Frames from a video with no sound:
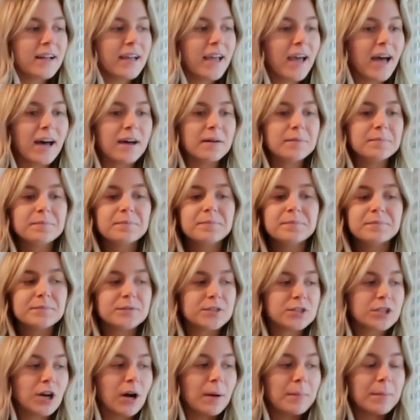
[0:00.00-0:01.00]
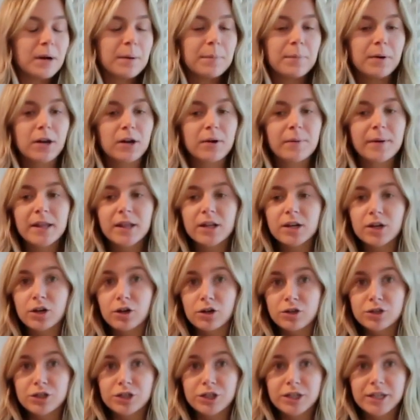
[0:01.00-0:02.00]
yeah. So I'm gonna put away the
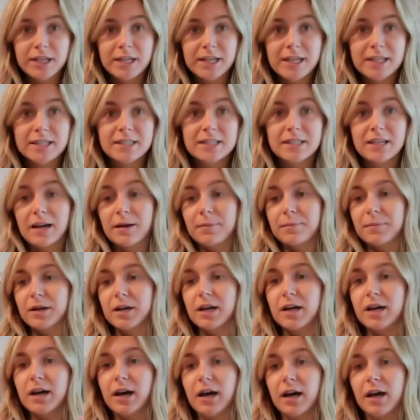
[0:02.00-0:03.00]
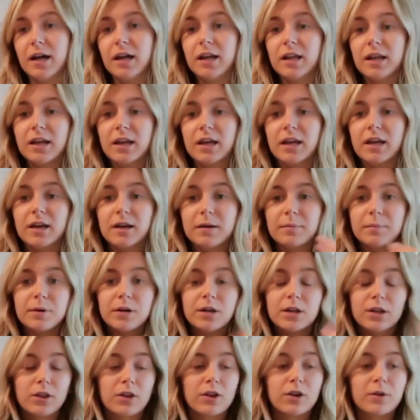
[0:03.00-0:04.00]
groceries. I'm gonna
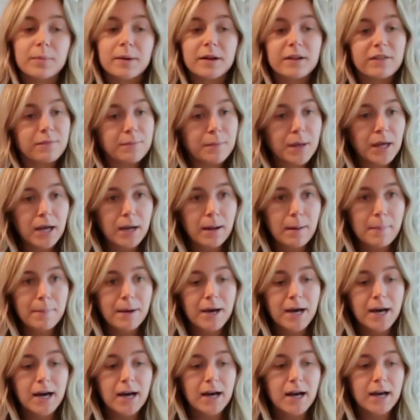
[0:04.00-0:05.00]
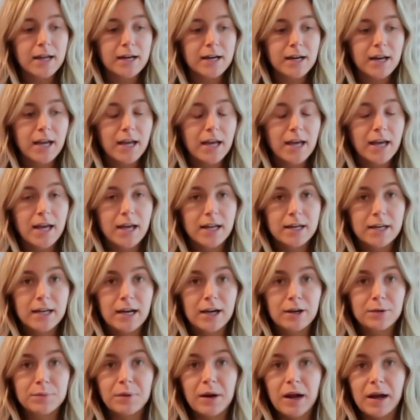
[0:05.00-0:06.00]
put a little bit of makeup on and
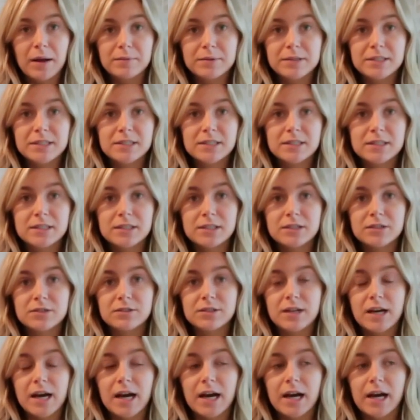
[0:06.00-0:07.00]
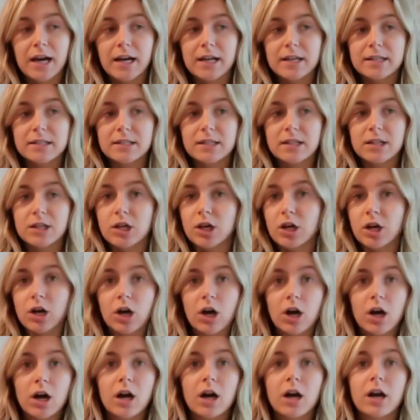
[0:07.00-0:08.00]
I'll probably see you guys in the
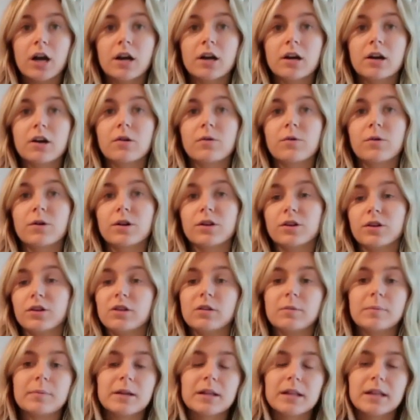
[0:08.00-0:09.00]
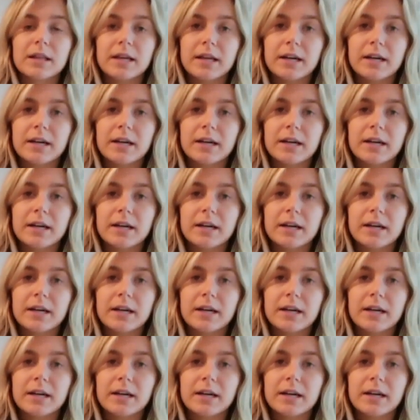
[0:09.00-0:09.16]
car or a little bit